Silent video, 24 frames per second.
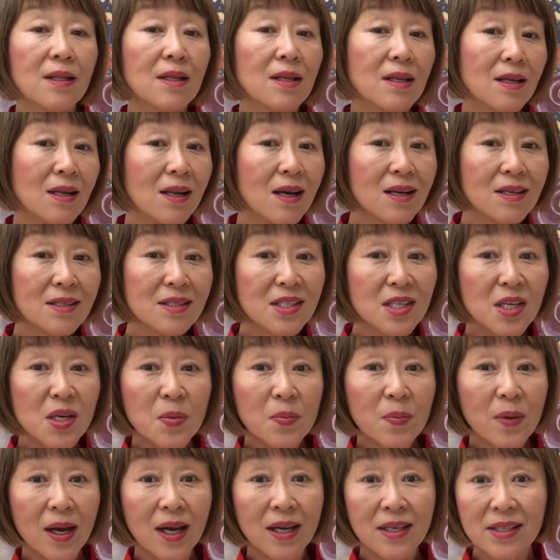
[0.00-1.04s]
Long-term
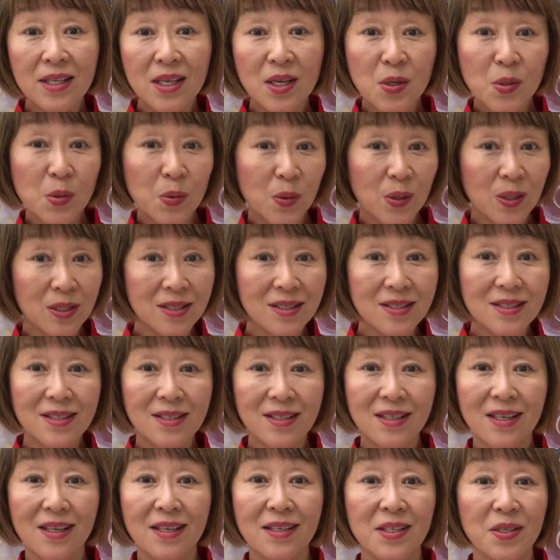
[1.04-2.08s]
adherence
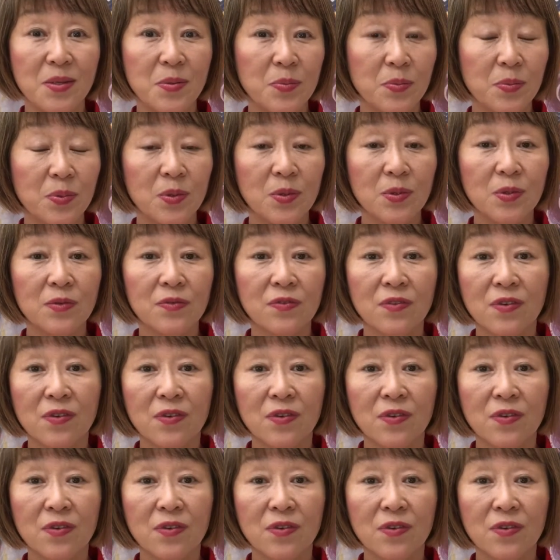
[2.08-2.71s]
can improve